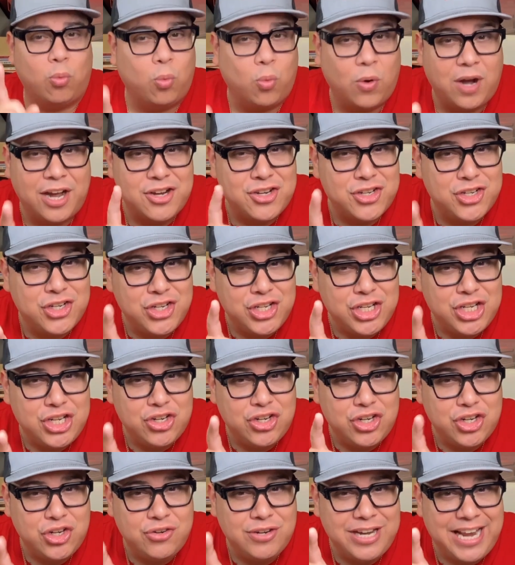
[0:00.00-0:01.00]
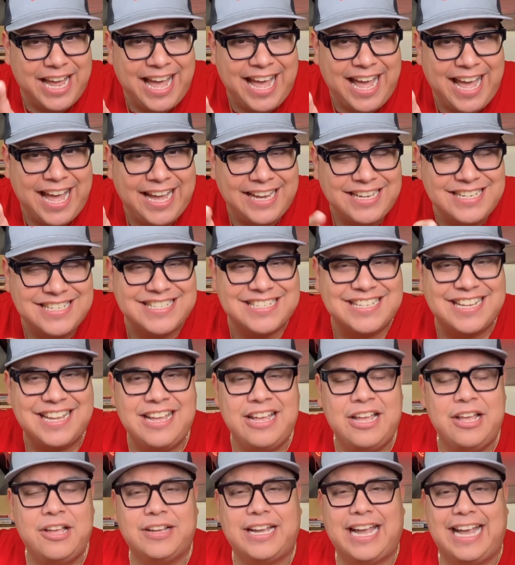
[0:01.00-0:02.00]
What do you do next?
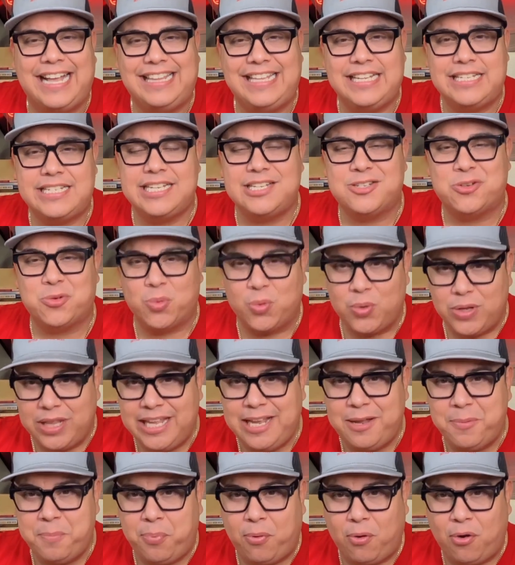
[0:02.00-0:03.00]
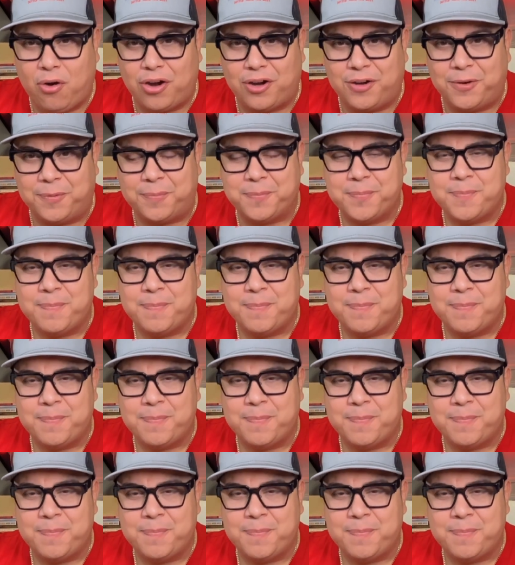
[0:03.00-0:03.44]
Okay, this is really important.